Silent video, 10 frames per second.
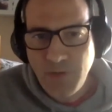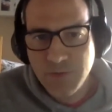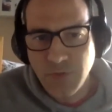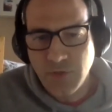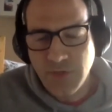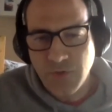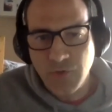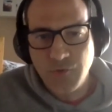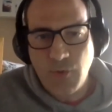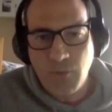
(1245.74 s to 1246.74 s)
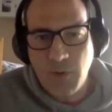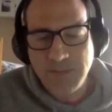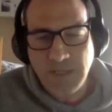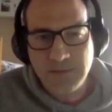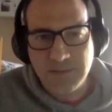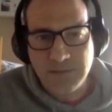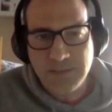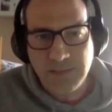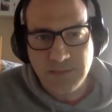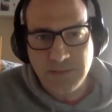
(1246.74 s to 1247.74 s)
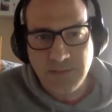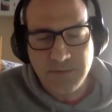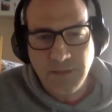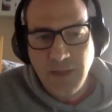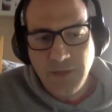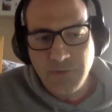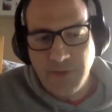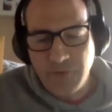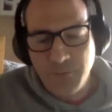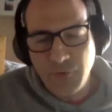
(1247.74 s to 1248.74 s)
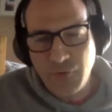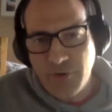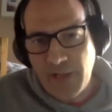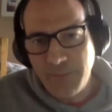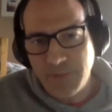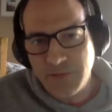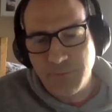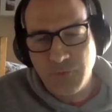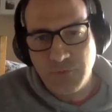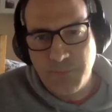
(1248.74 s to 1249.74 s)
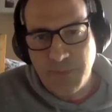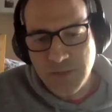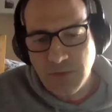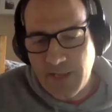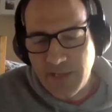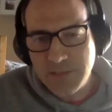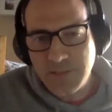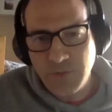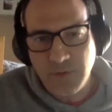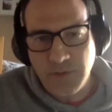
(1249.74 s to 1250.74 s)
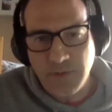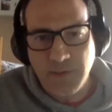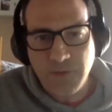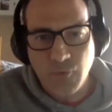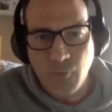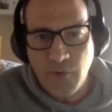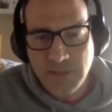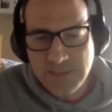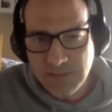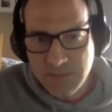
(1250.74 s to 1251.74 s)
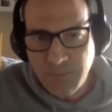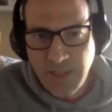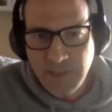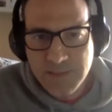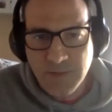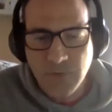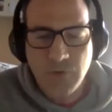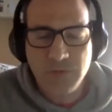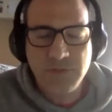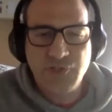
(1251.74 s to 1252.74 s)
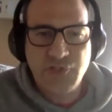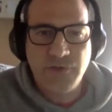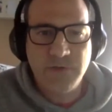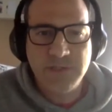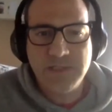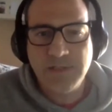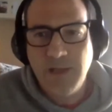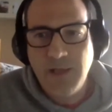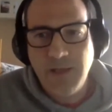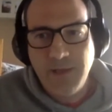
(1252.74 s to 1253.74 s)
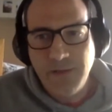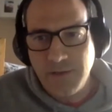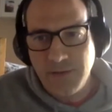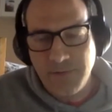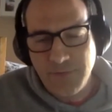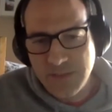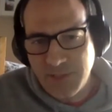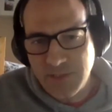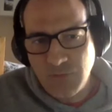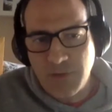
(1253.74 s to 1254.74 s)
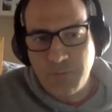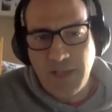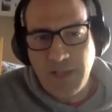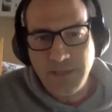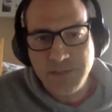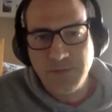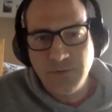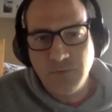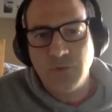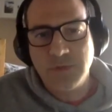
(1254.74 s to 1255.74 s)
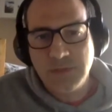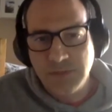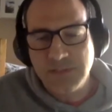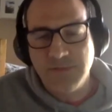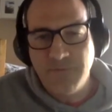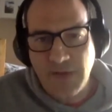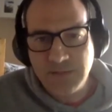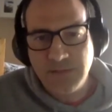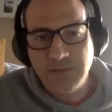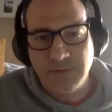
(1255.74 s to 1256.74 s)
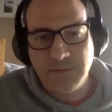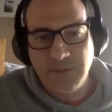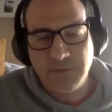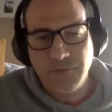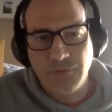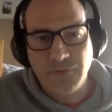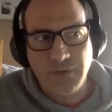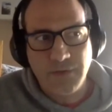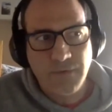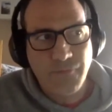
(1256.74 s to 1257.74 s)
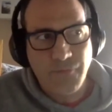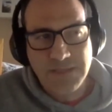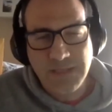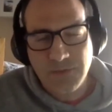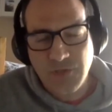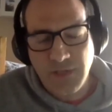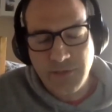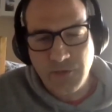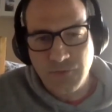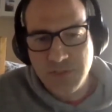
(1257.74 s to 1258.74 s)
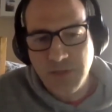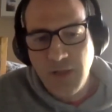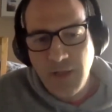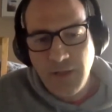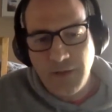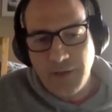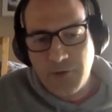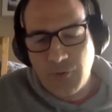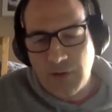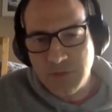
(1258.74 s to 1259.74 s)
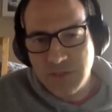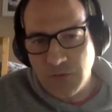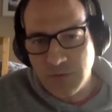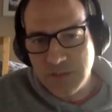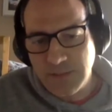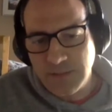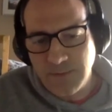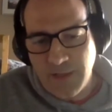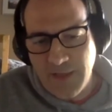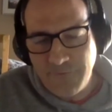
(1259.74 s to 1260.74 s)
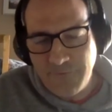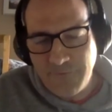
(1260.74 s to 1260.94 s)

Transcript: So you can go into our website and see that they don't put your name, but they put person X, you know, uh, who works in this place and goes to church in this particular place, you know, was is infected, and then you know there there is actually a huge uh, crowdsourcing effort,